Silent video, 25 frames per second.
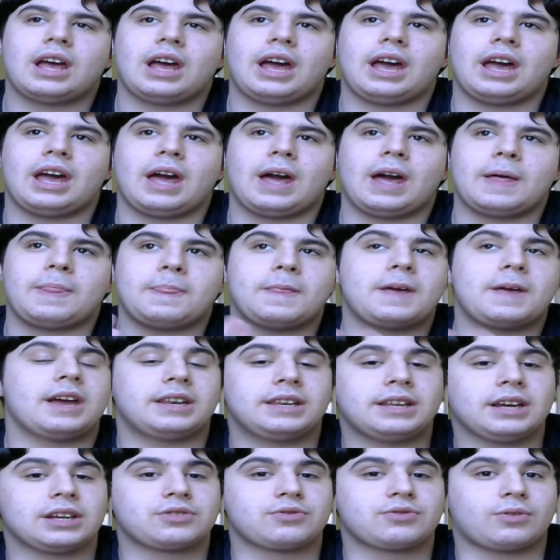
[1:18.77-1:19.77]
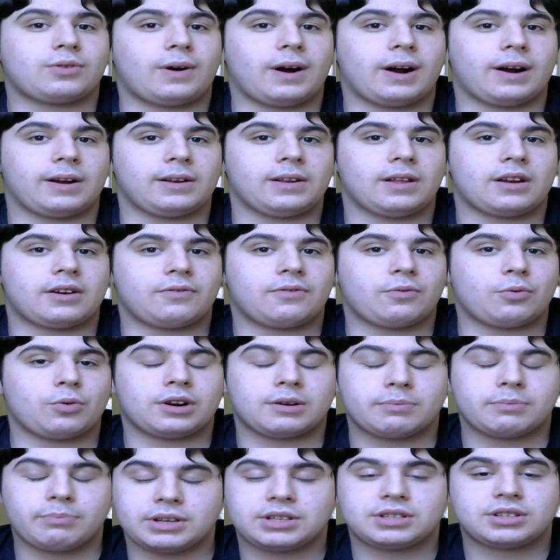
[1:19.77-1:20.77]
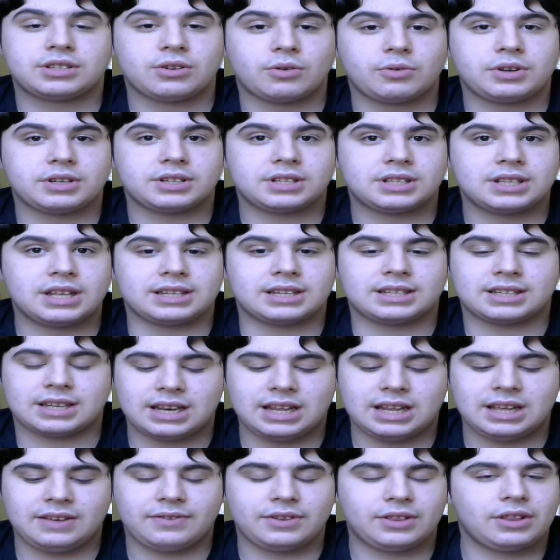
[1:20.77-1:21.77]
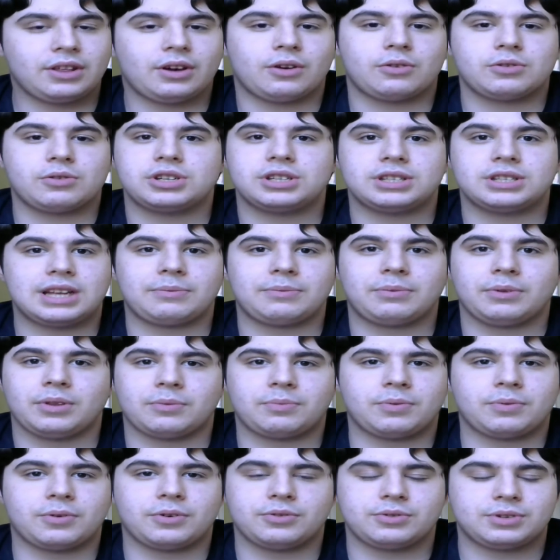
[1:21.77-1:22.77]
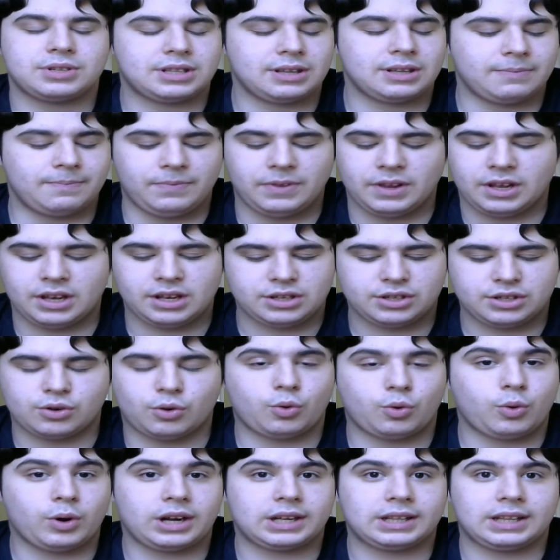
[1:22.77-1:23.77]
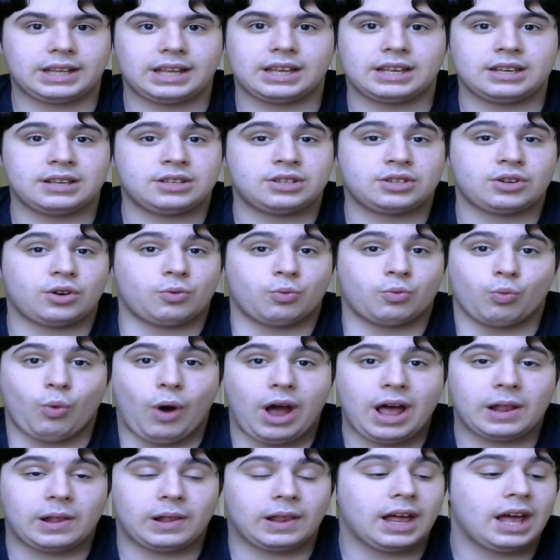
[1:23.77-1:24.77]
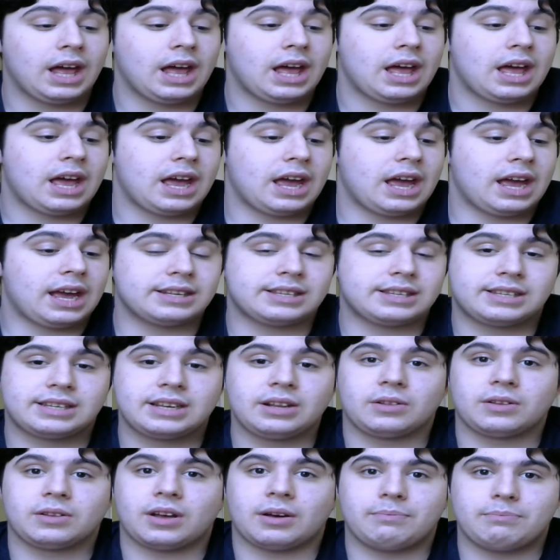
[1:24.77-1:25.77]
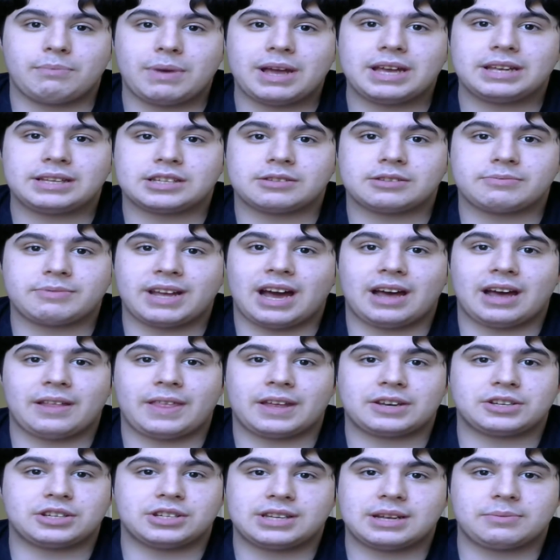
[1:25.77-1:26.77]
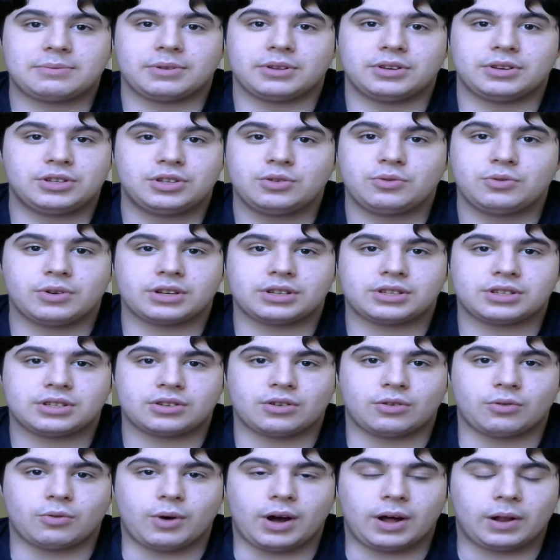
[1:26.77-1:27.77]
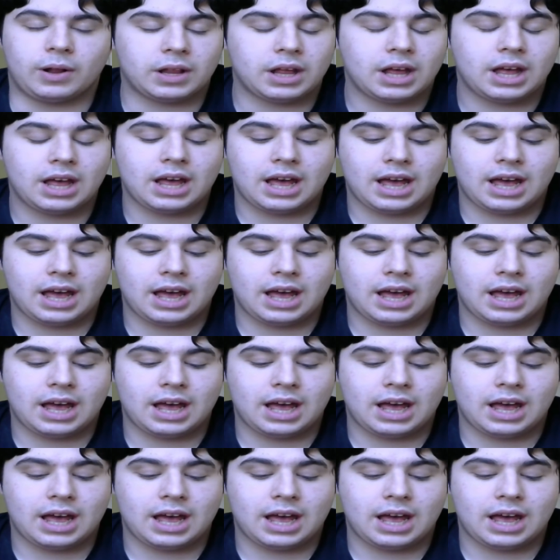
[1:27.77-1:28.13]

And it does require a lot of work, but so does this, and even though she's able to produce them so quickly and so well, it still amazes me that she's able to do it so well.